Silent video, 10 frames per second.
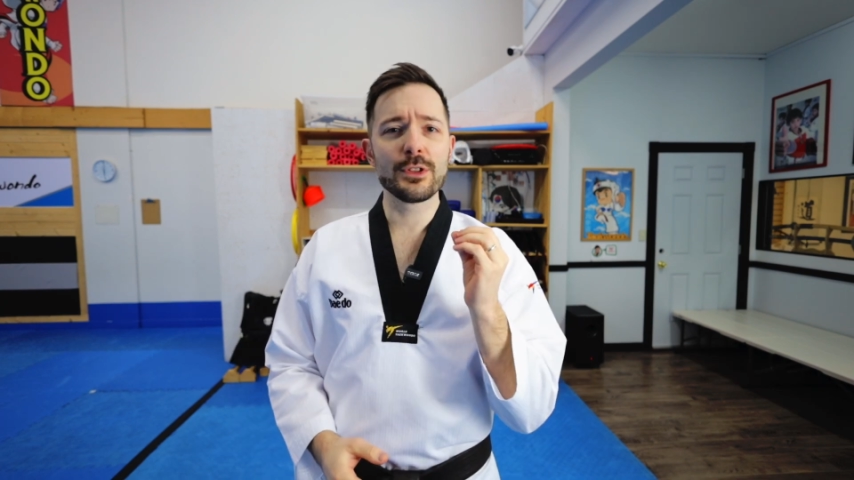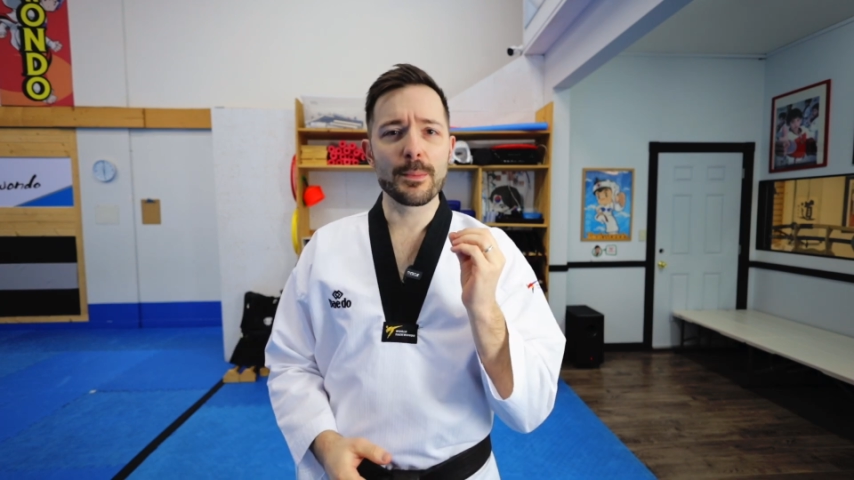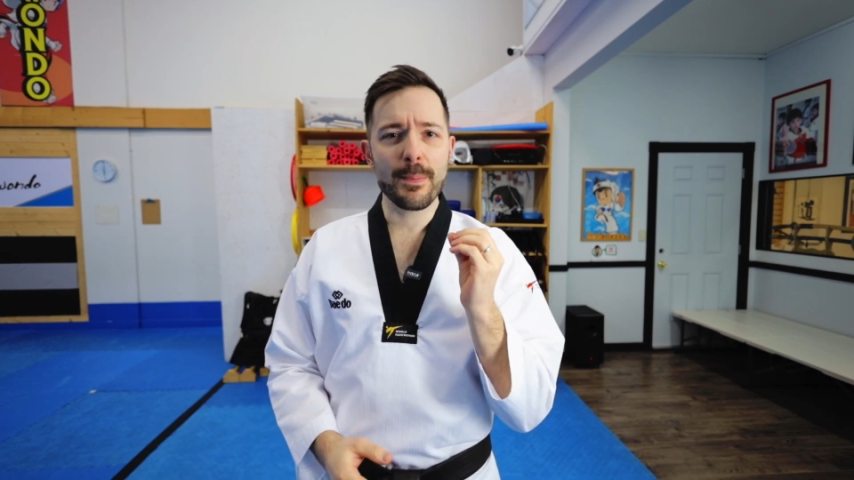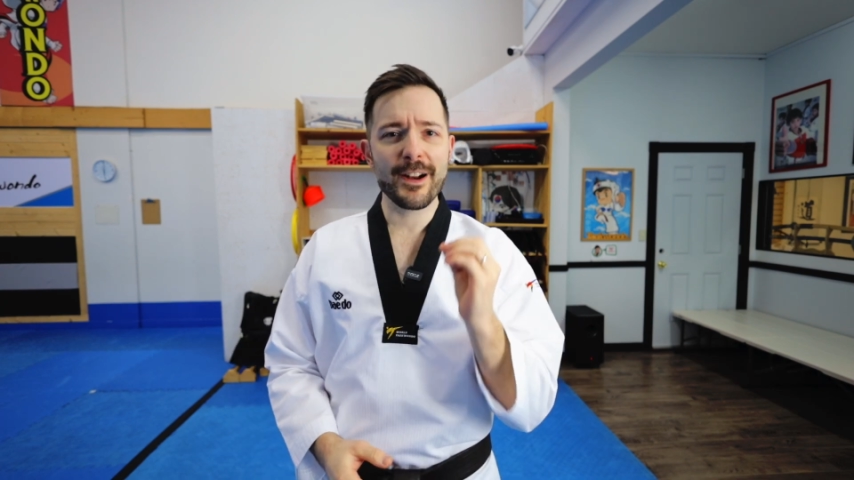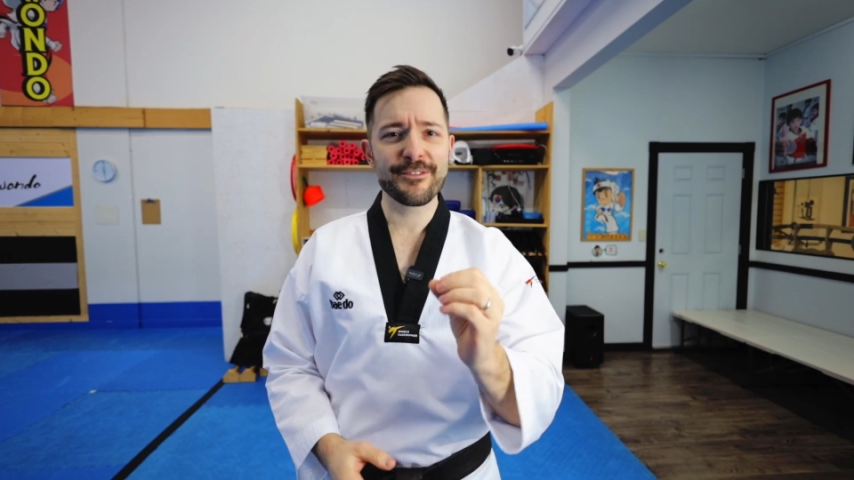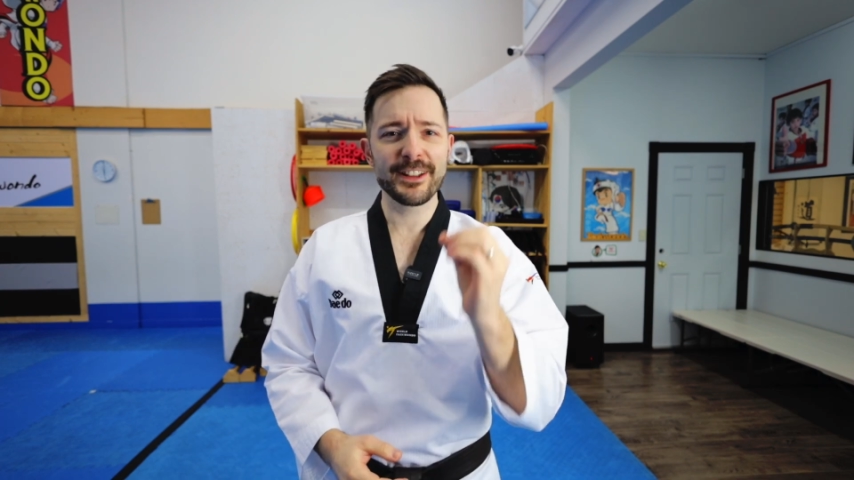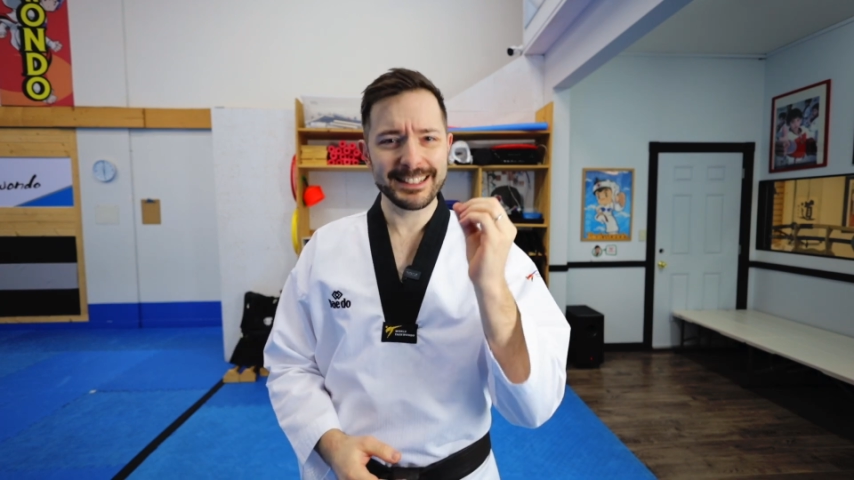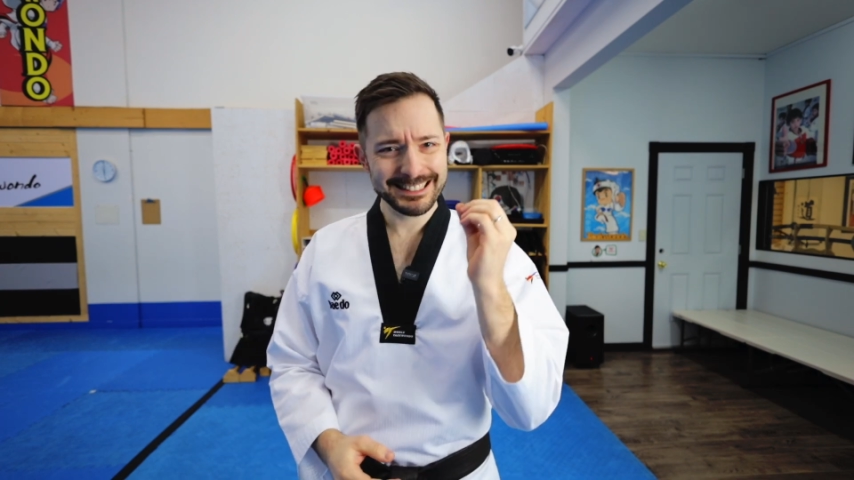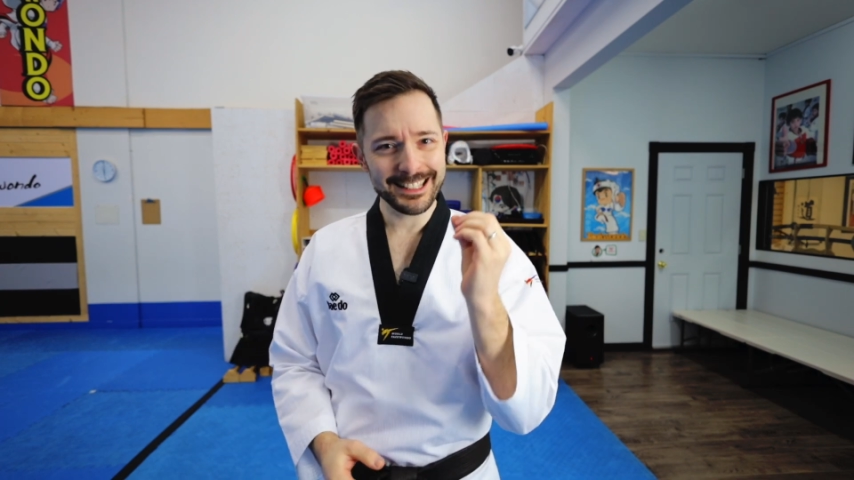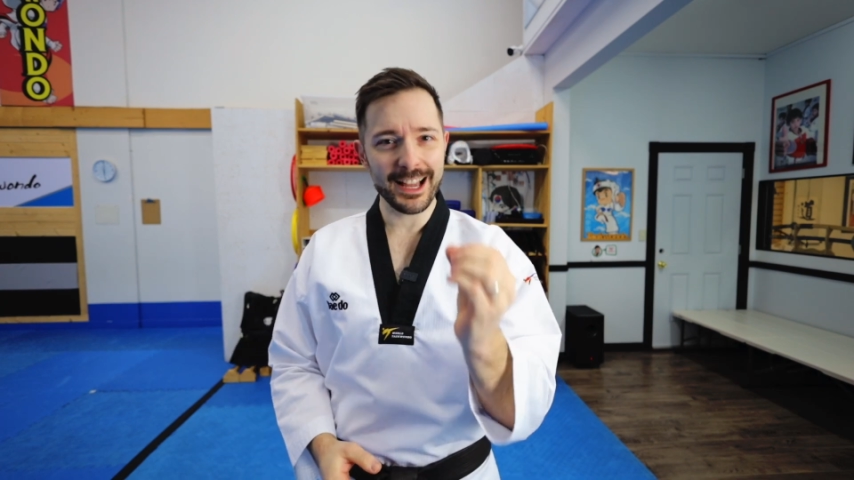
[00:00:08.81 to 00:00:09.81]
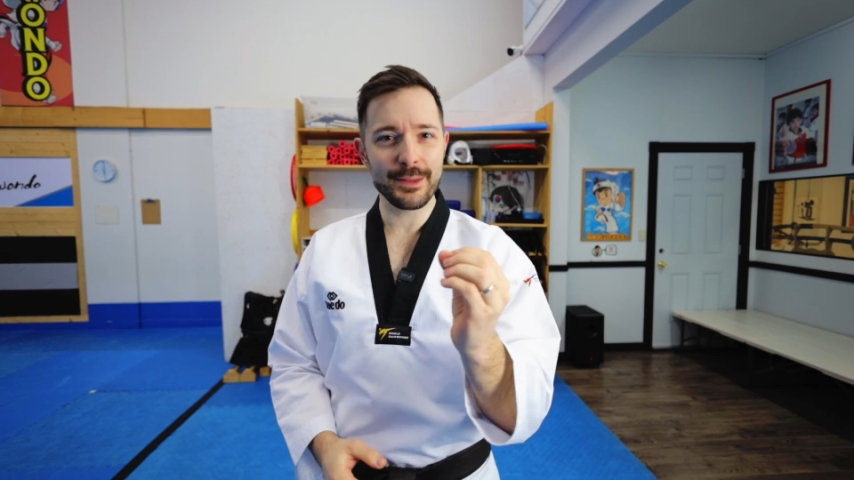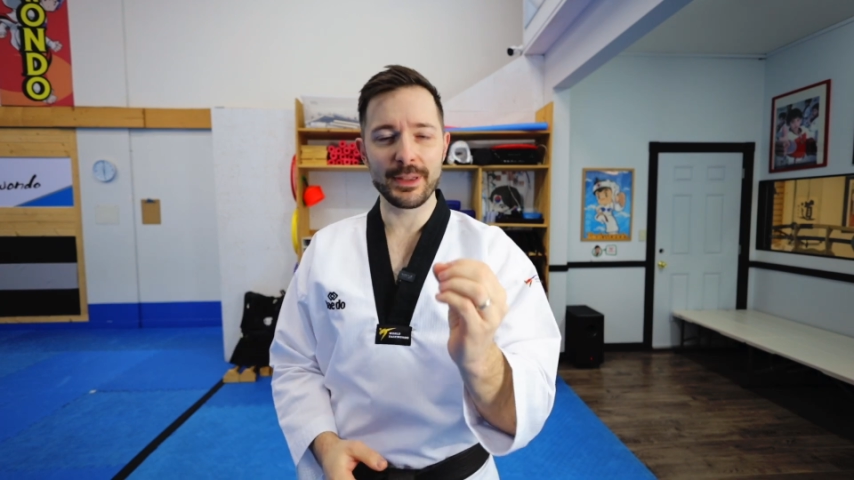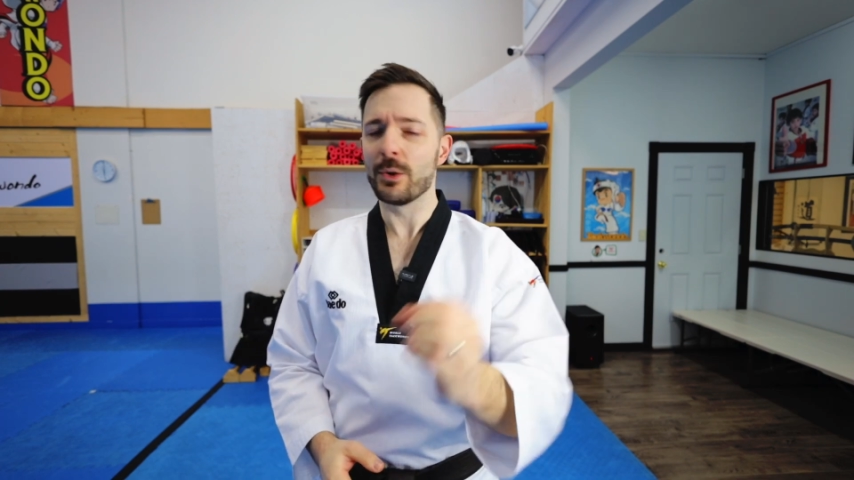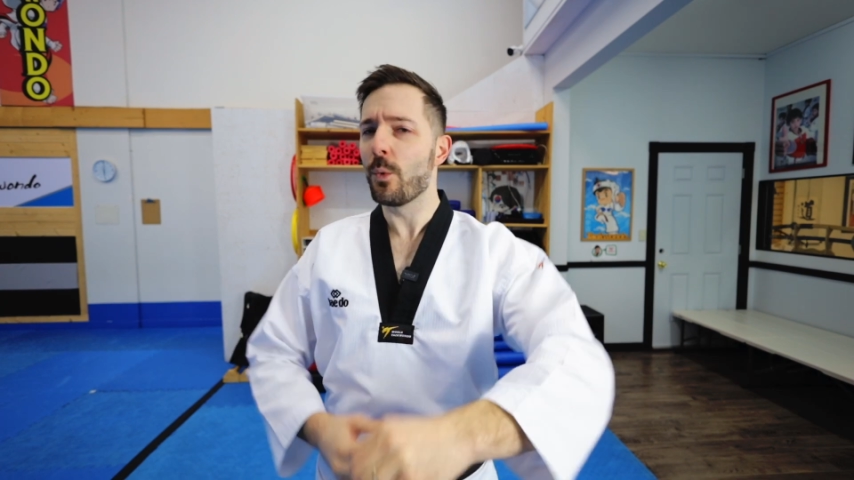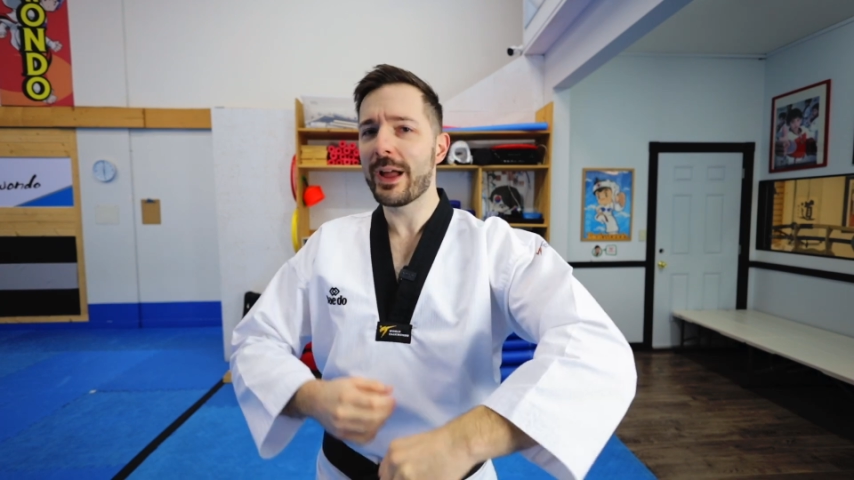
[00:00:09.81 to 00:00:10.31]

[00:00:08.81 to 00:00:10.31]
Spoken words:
you the perfect timing.